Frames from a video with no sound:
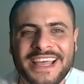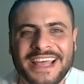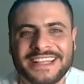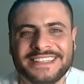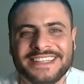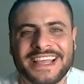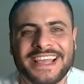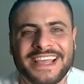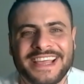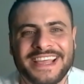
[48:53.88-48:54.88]
And
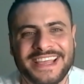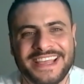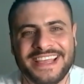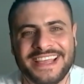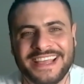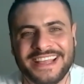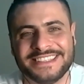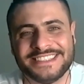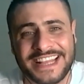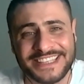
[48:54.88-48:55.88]

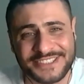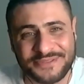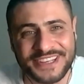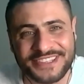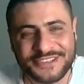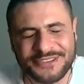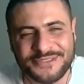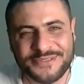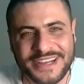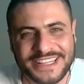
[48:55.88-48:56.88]
it's nice to meet you,
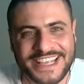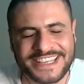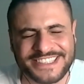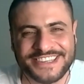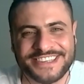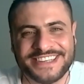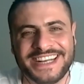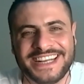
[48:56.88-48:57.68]
Dexter.